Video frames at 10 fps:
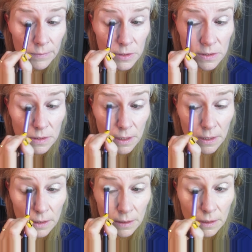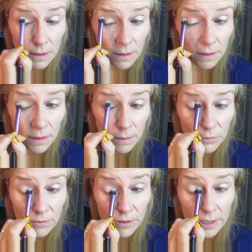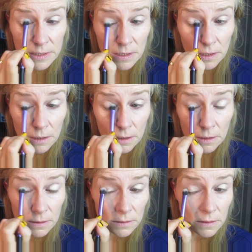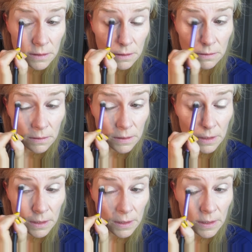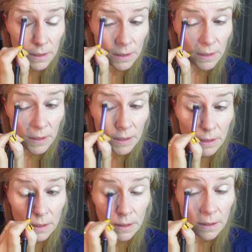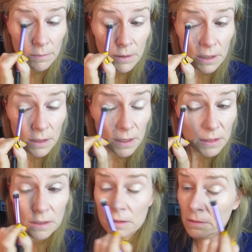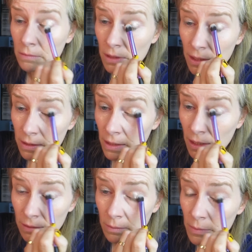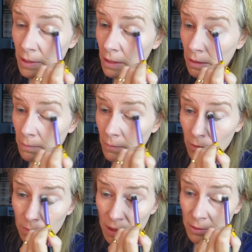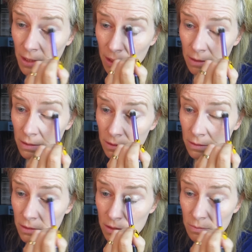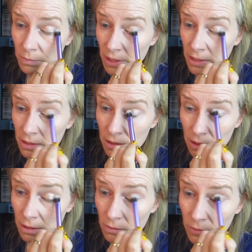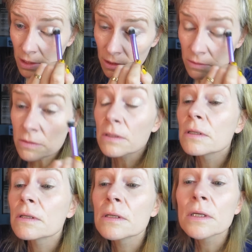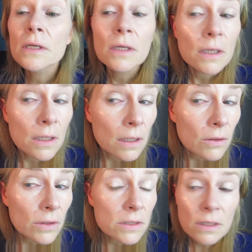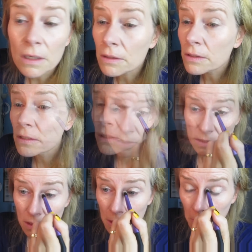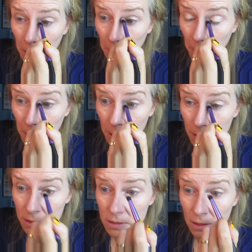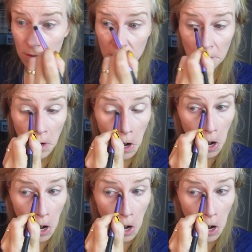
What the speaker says: Just kind of improvising here, so I'm gonna need to tone that down a bit, or maybe not. It'll just blend it together when I use the crease color. This is a good one to put in the center,